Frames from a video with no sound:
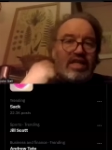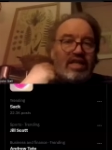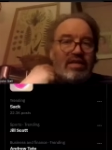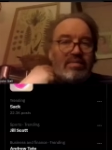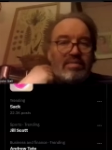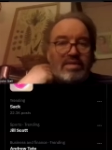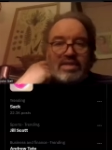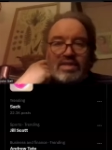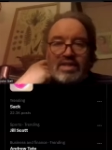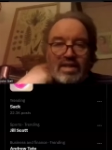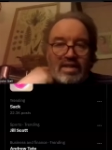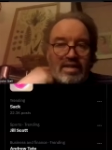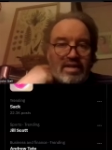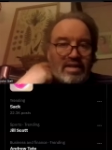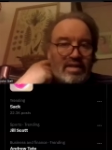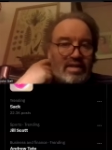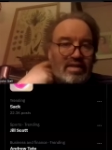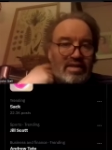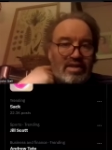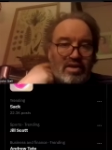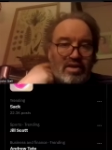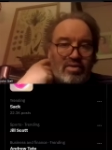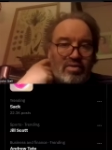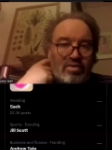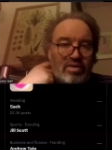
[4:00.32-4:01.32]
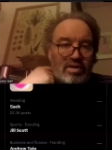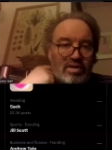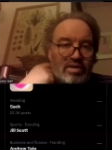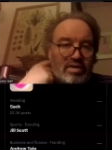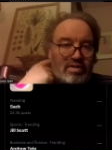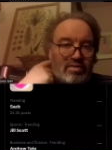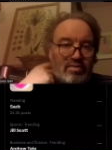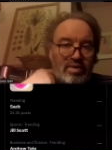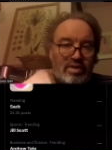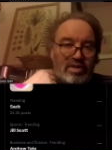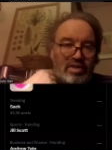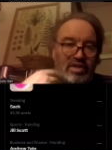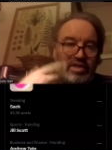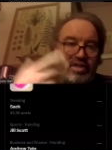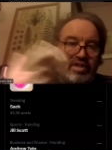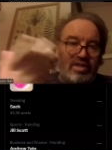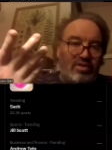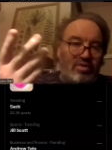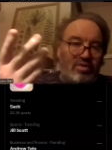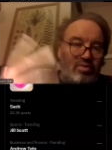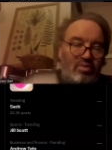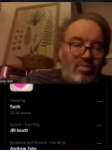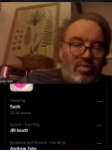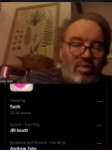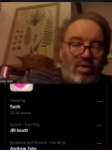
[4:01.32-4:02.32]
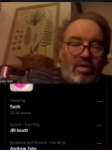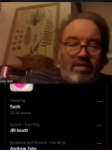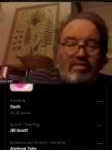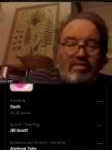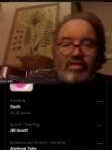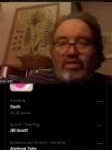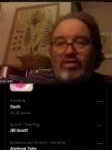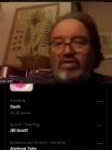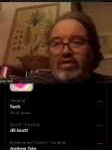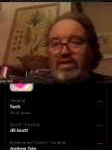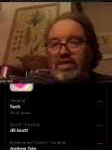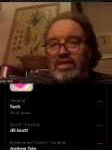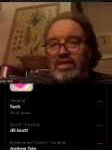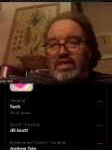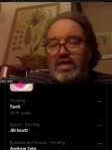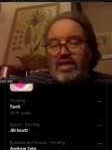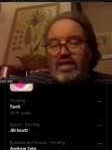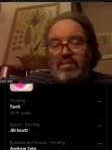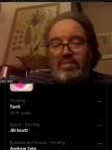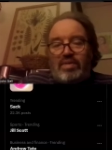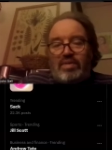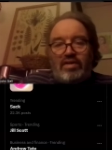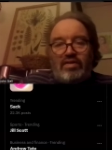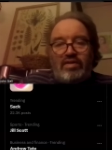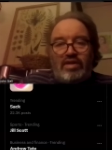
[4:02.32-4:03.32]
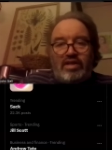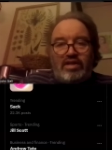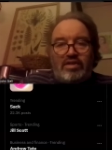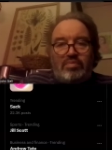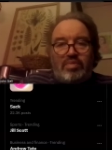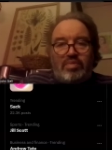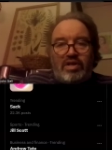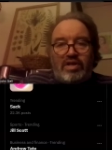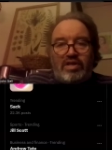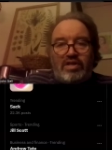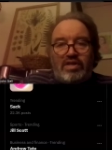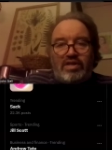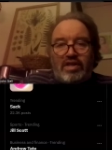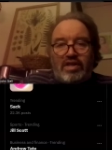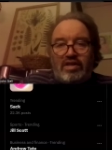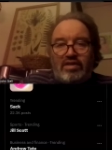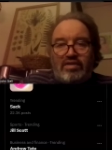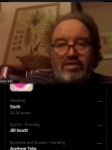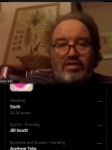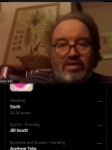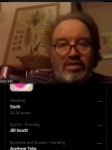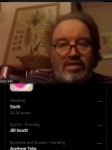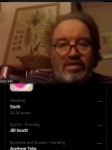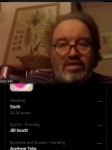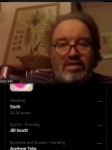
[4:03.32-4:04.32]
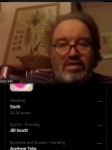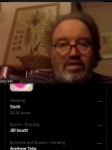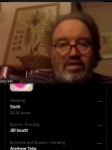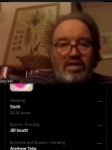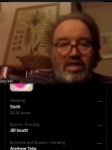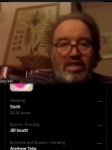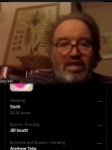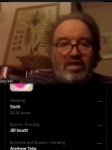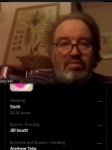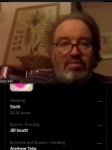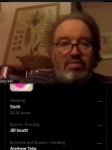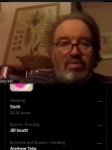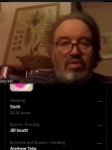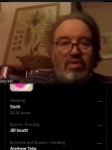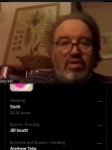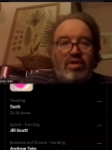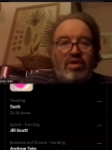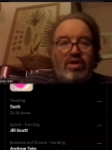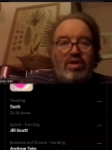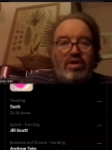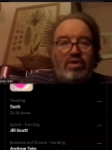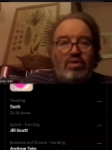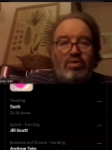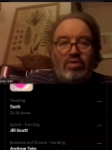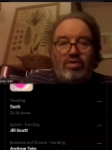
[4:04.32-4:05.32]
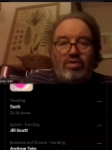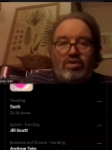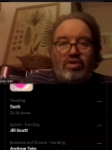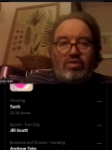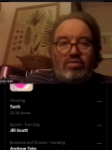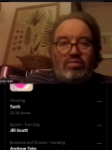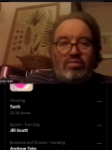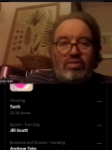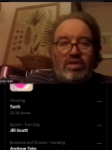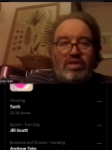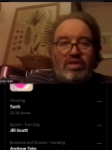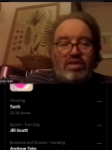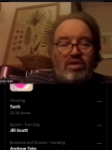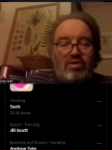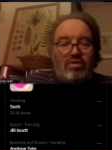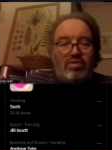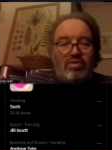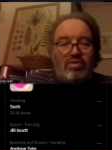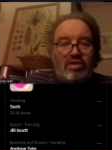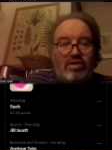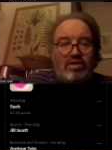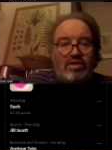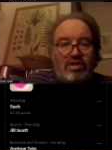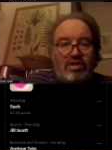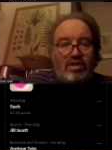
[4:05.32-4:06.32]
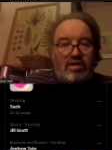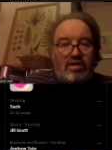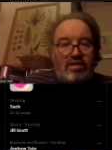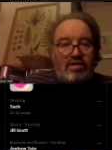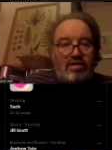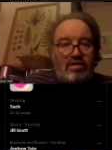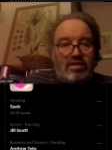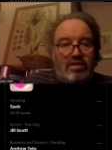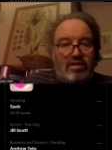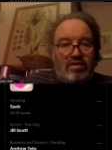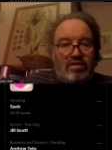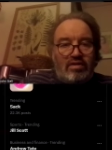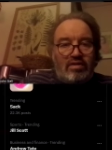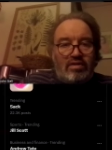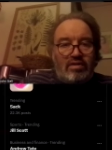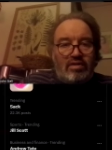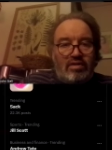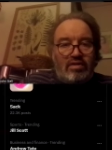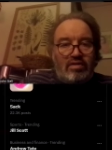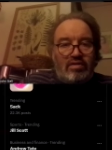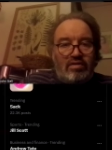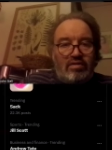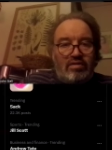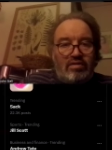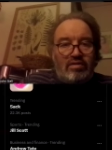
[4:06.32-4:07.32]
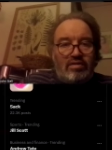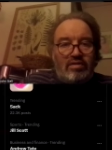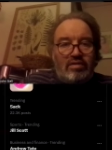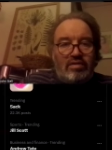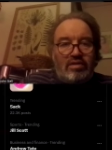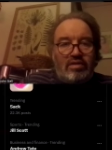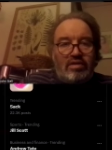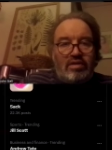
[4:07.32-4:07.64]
team are selling the token, which is what I've always said about these pre-sales is the team will dump the tokens on on on